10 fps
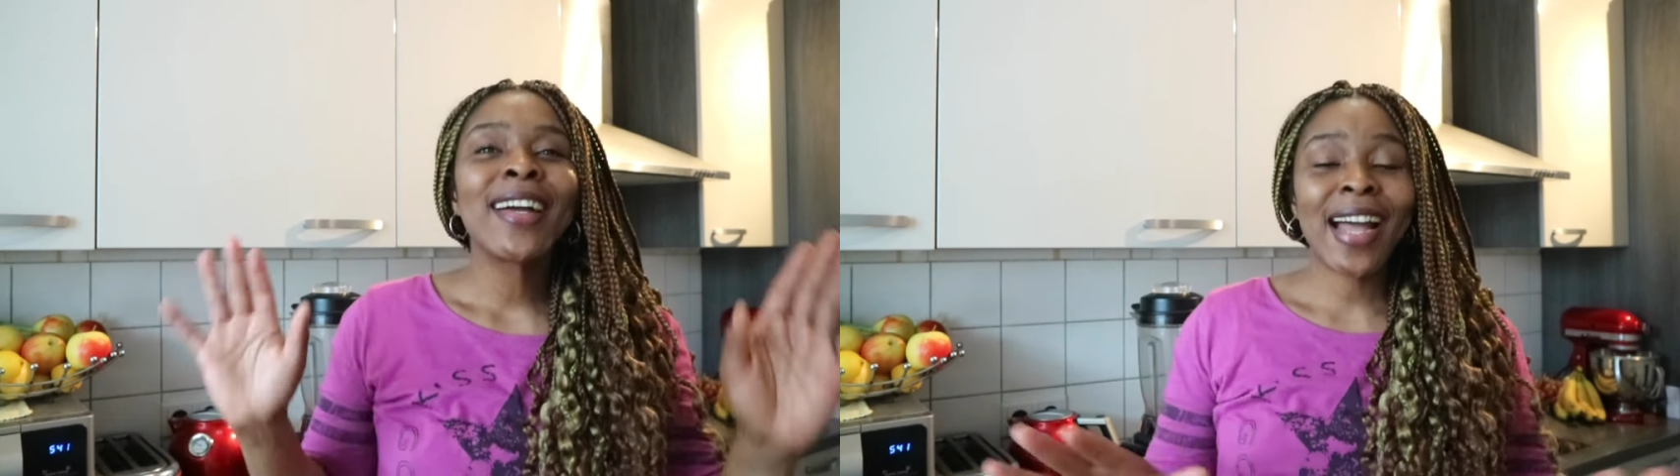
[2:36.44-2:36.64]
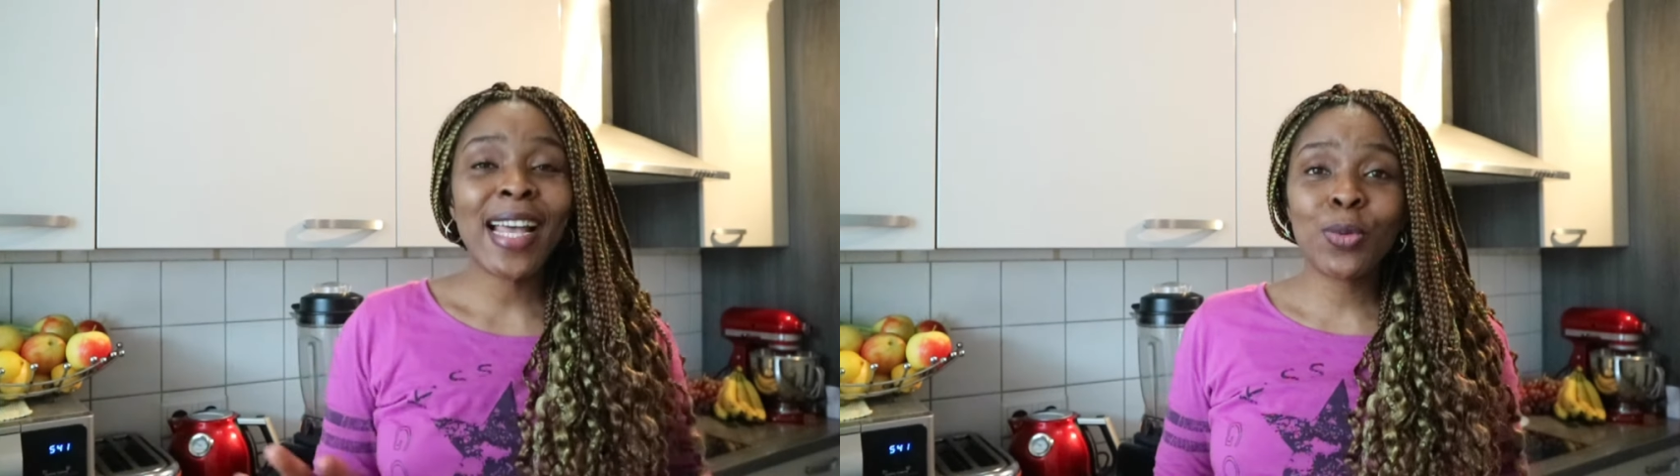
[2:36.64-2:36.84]

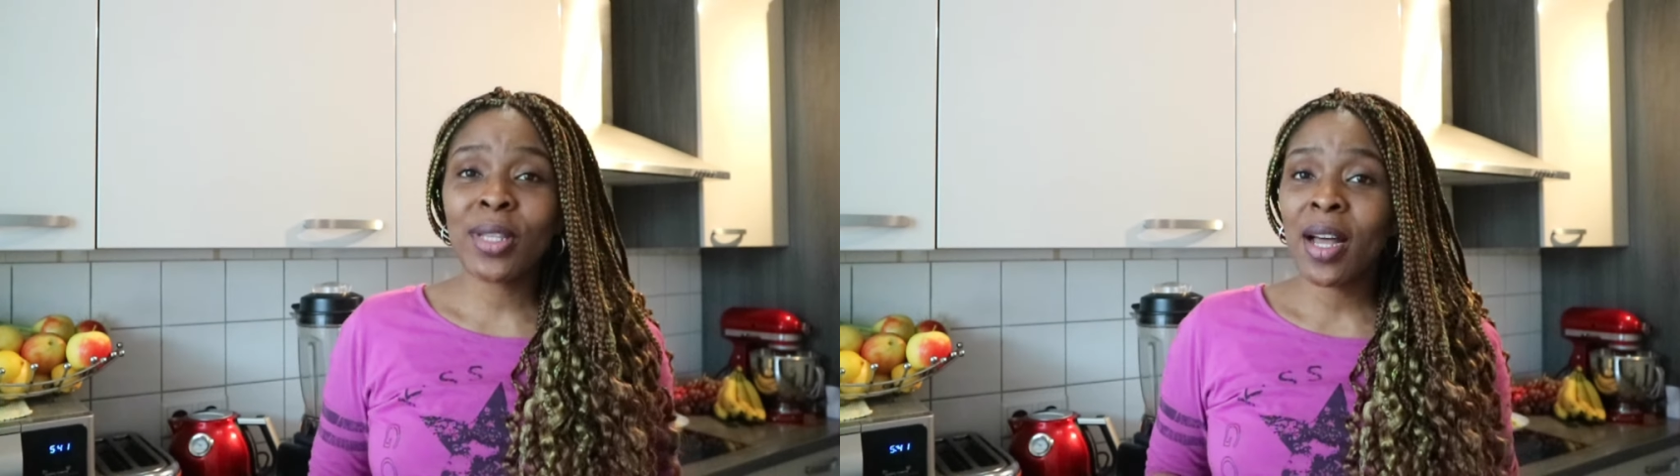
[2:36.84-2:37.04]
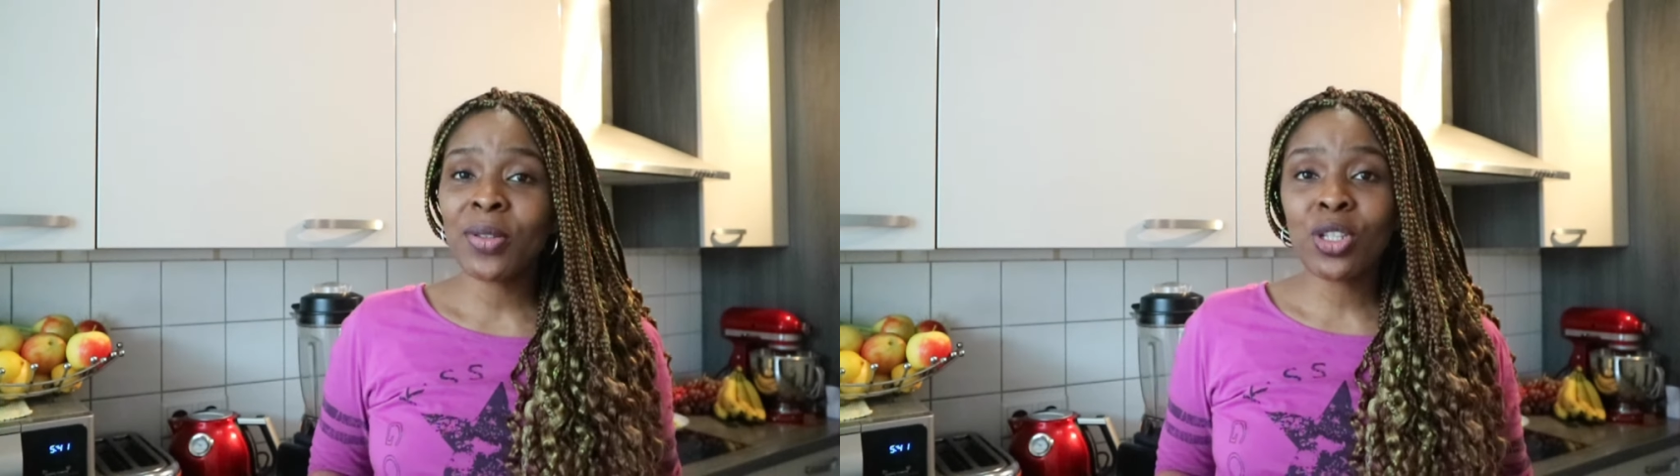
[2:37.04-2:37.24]
guys,
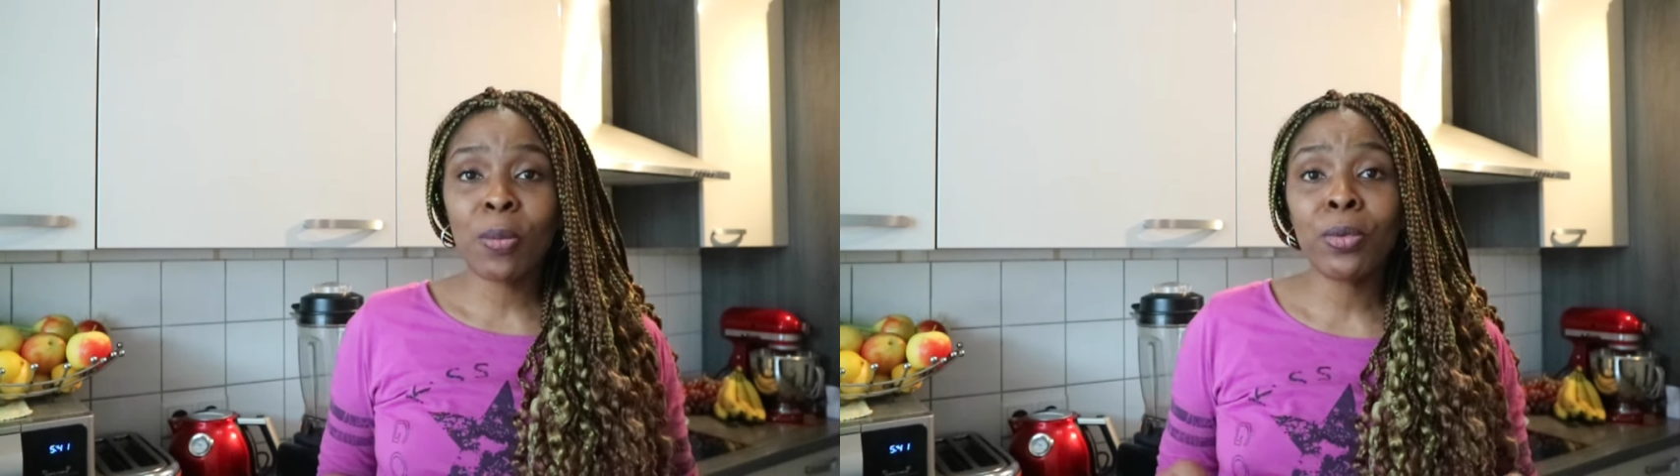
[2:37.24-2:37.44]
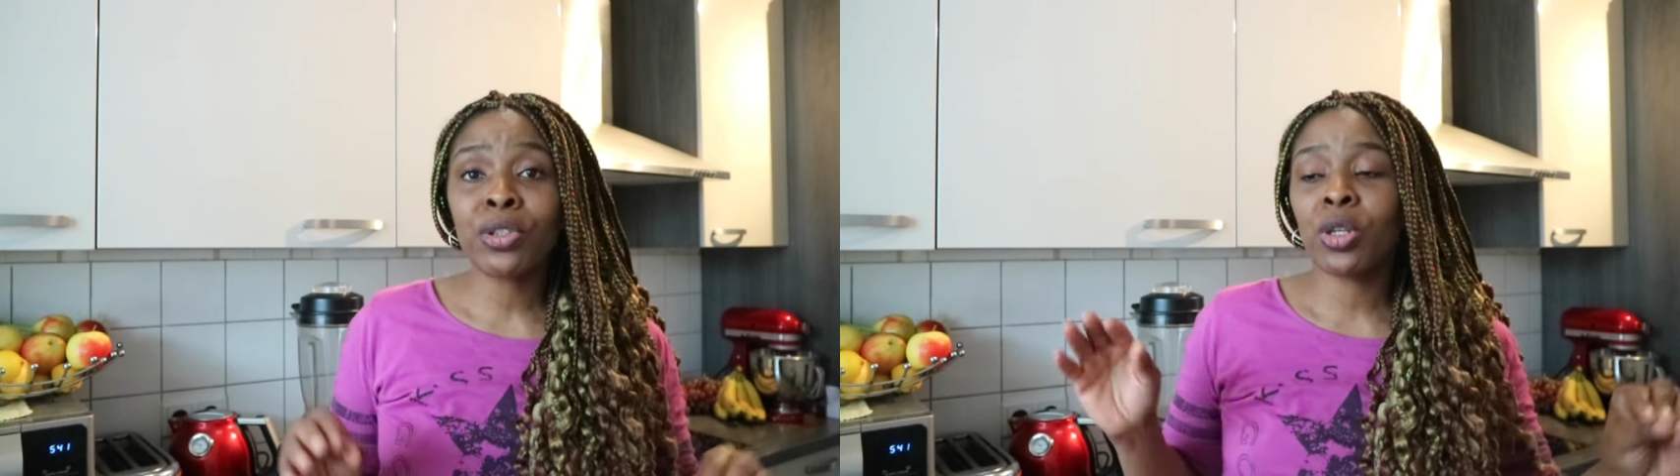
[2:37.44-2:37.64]
without
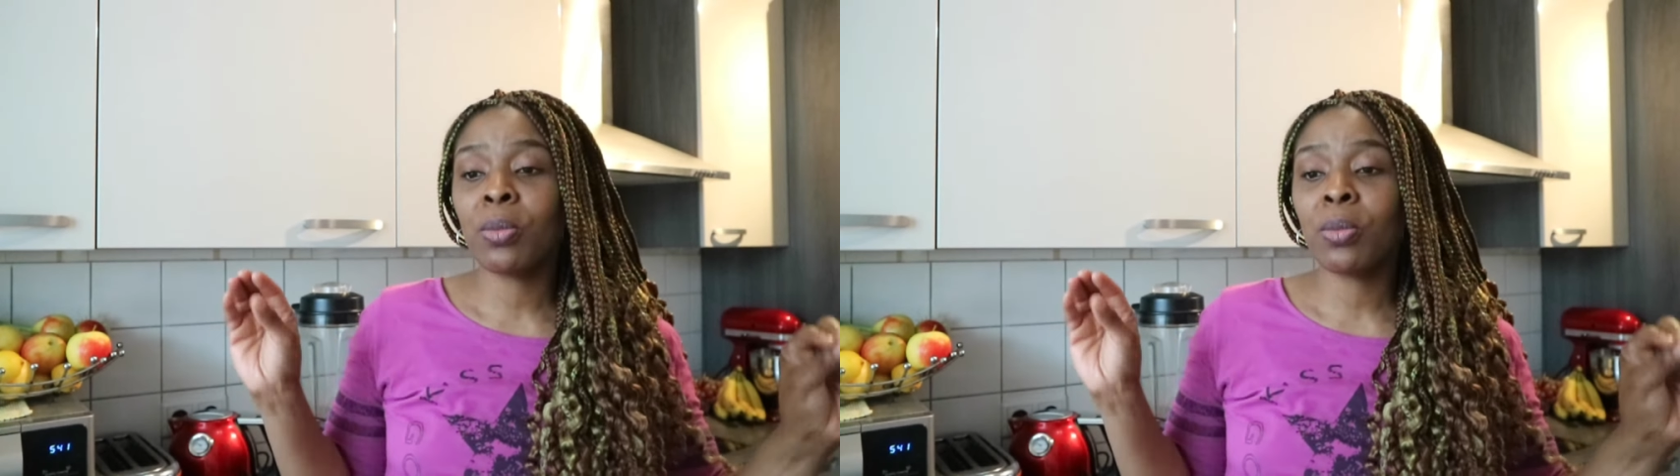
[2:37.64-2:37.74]
so